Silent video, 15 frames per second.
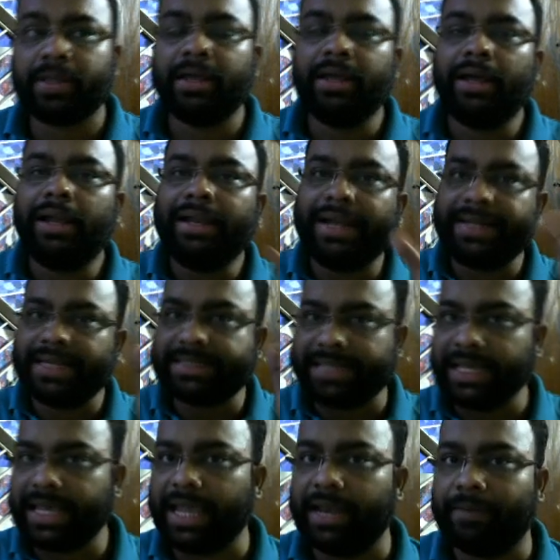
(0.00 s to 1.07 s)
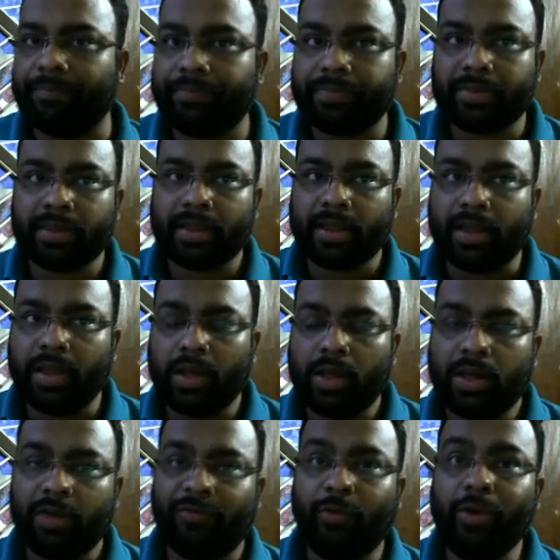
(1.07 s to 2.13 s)
Let that sink in.
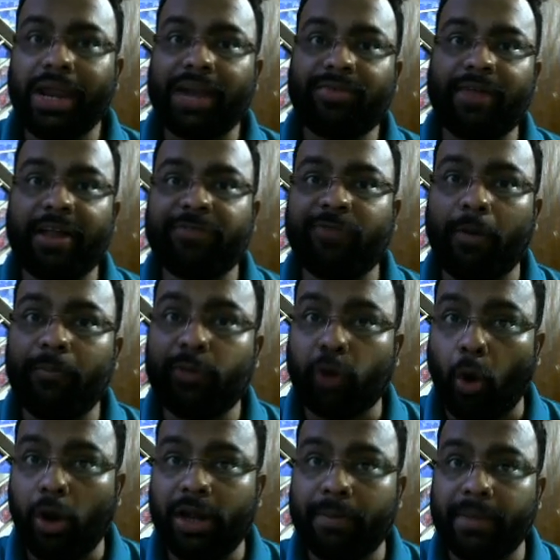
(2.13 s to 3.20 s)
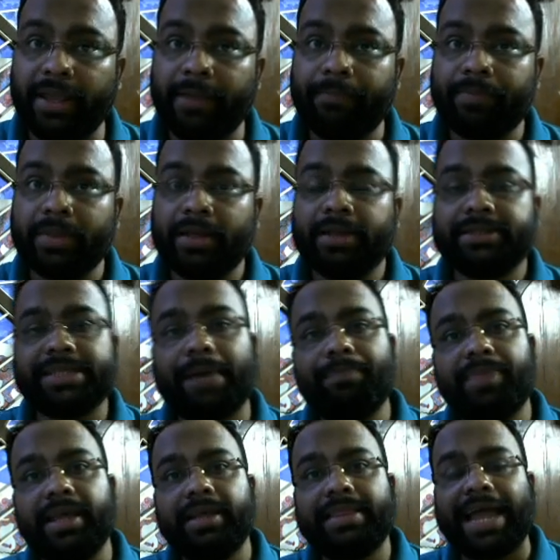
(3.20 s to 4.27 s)
Fourier transform told me
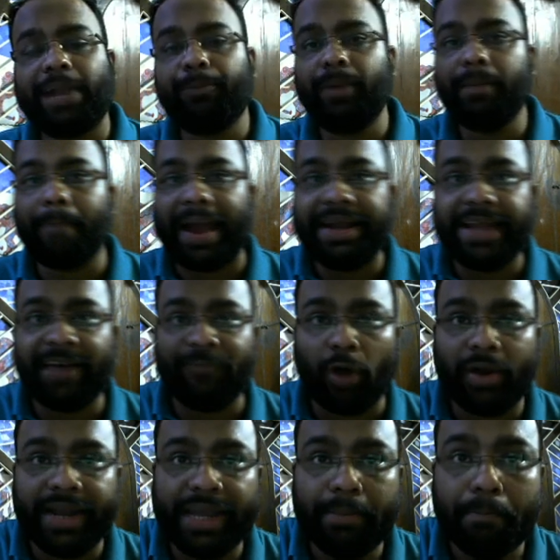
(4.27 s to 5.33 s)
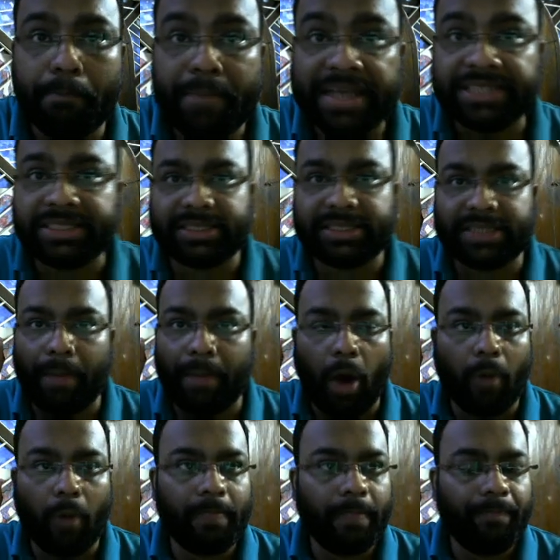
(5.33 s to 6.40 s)
something that we might have already missed
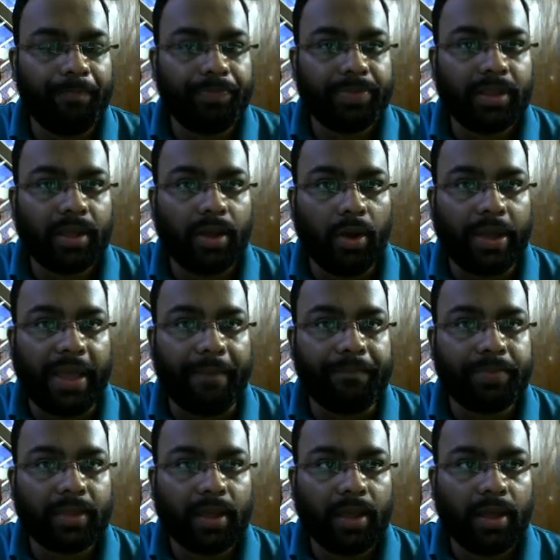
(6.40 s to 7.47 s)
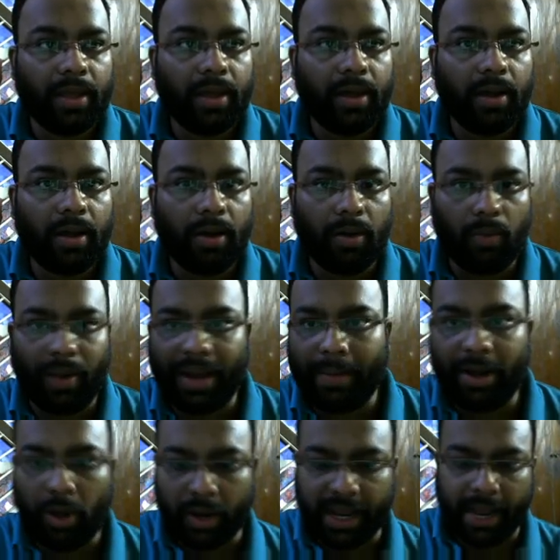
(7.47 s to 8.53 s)
somehow. Okay, what am I
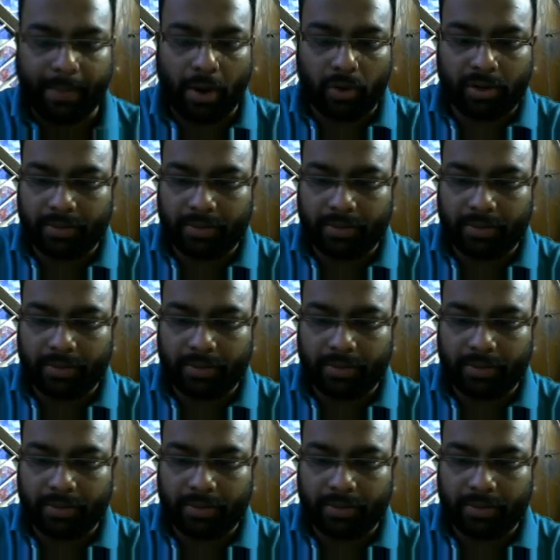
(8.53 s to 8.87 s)
talking about?